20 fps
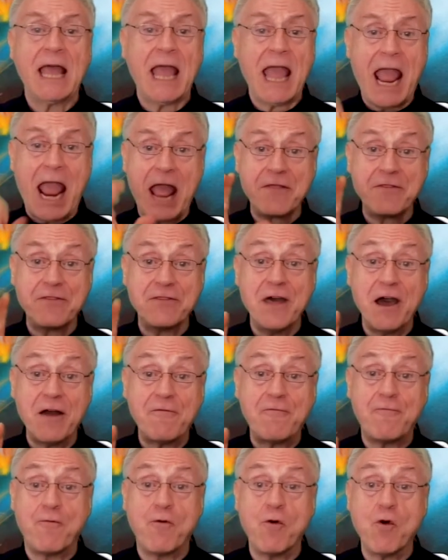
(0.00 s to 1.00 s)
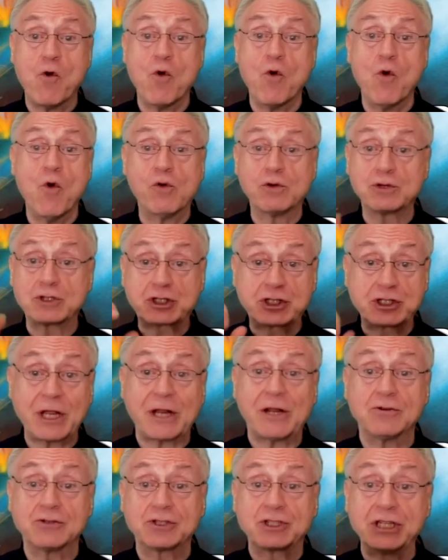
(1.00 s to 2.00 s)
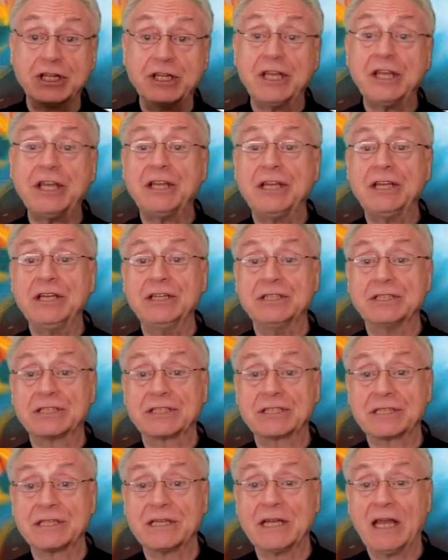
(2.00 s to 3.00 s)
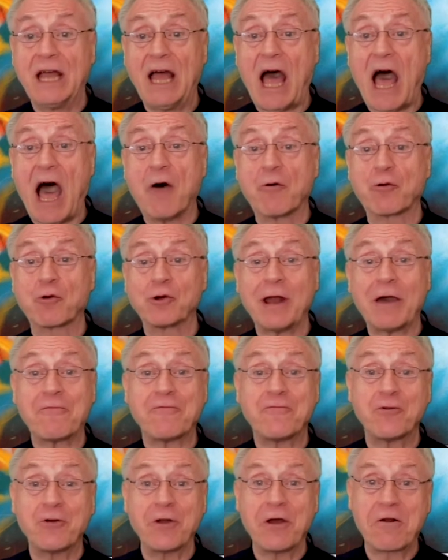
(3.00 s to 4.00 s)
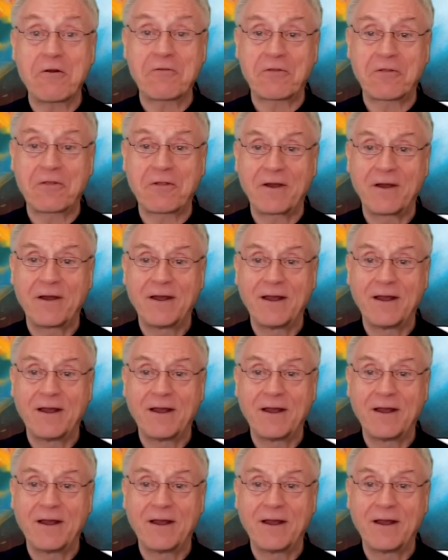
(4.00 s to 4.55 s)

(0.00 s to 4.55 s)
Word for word: and therefore serious it is our life on earth.